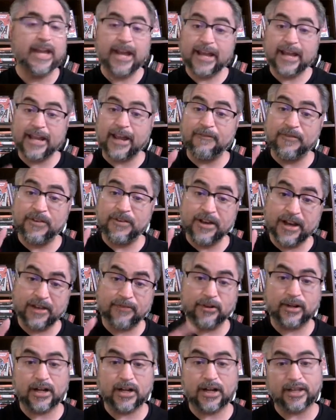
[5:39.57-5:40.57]
And I've
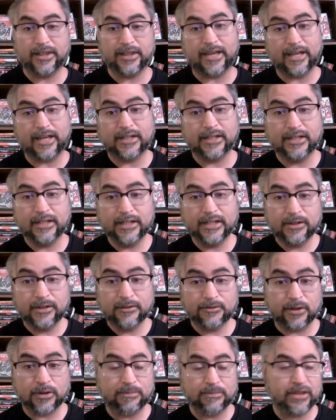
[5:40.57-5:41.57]
never gotten that
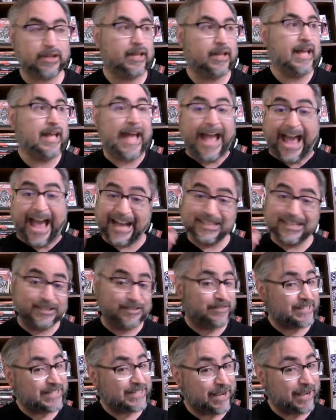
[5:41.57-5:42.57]
from the, as
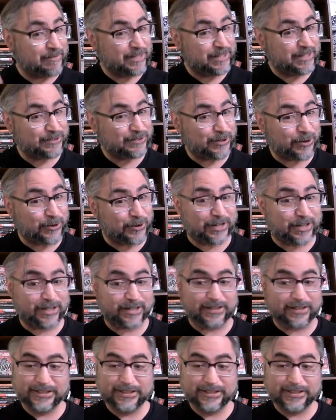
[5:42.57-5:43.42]
of the time of this recording,